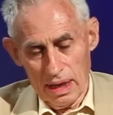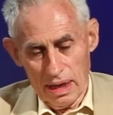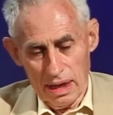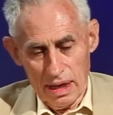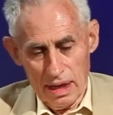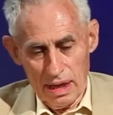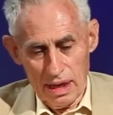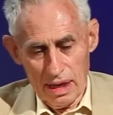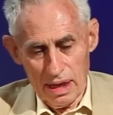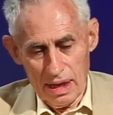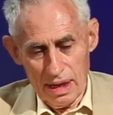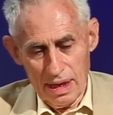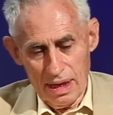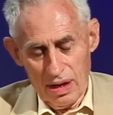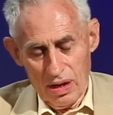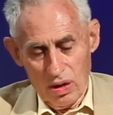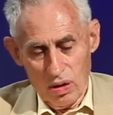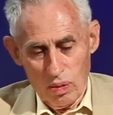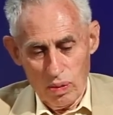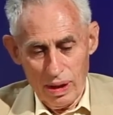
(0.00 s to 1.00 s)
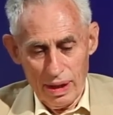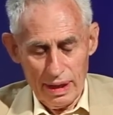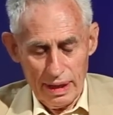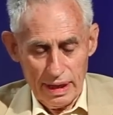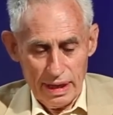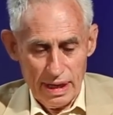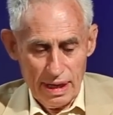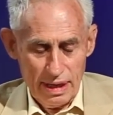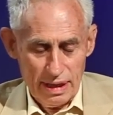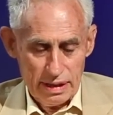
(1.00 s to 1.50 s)
Uh, well, he
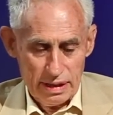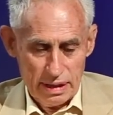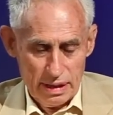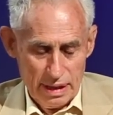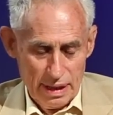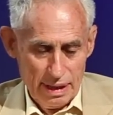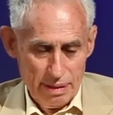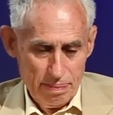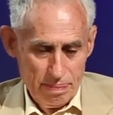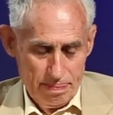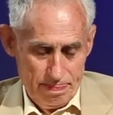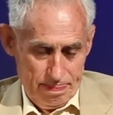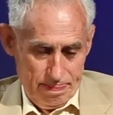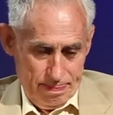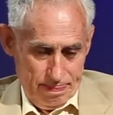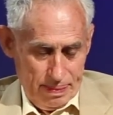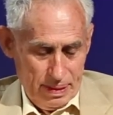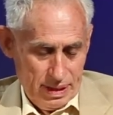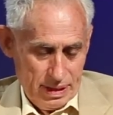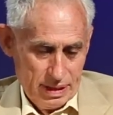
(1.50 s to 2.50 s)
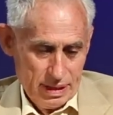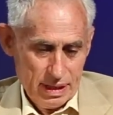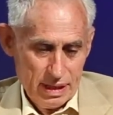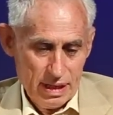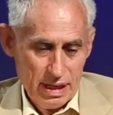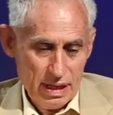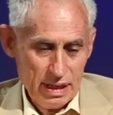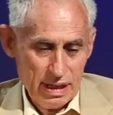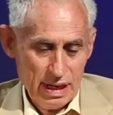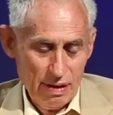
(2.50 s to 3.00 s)
can't. That person
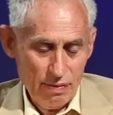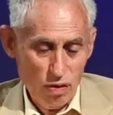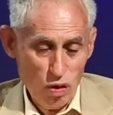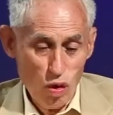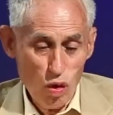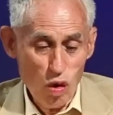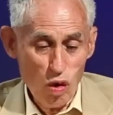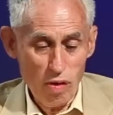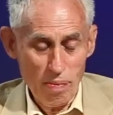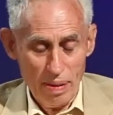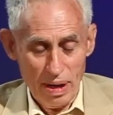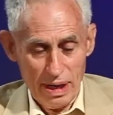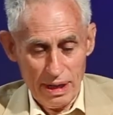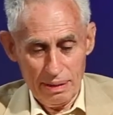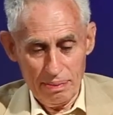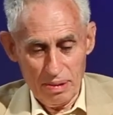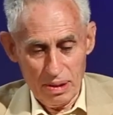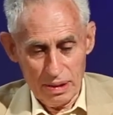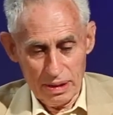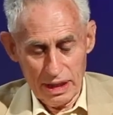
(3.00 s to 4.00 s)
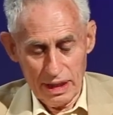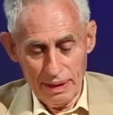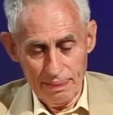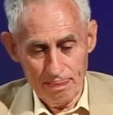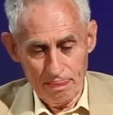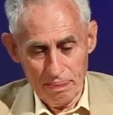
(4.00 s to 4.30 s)
can't have all my body.